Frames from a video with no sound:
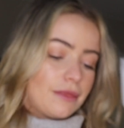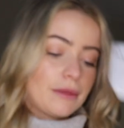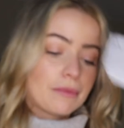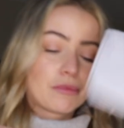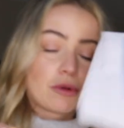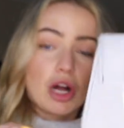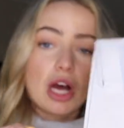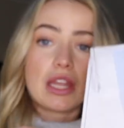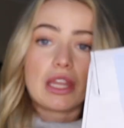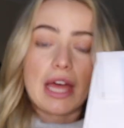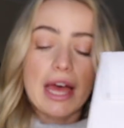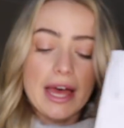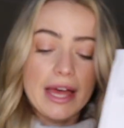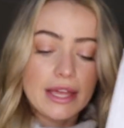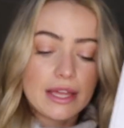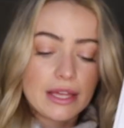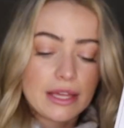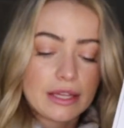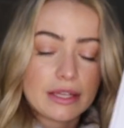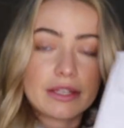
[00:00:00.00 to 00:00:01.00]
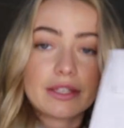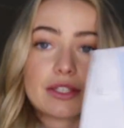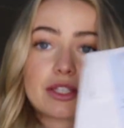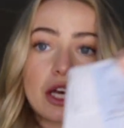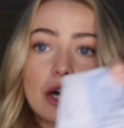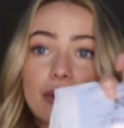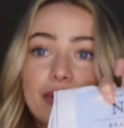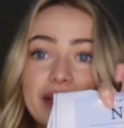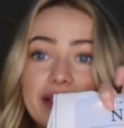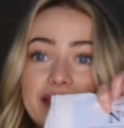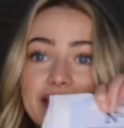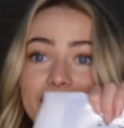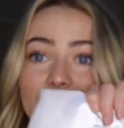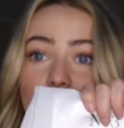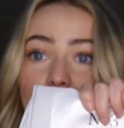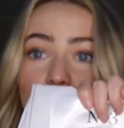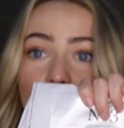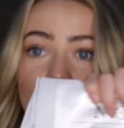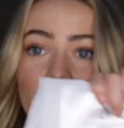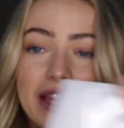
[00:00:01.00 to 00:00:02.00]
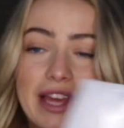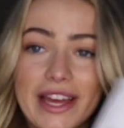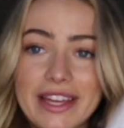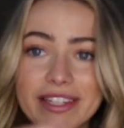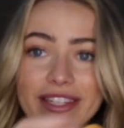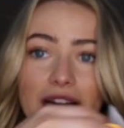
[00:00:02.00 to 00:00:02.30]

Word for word: the bralette. So this is the bralette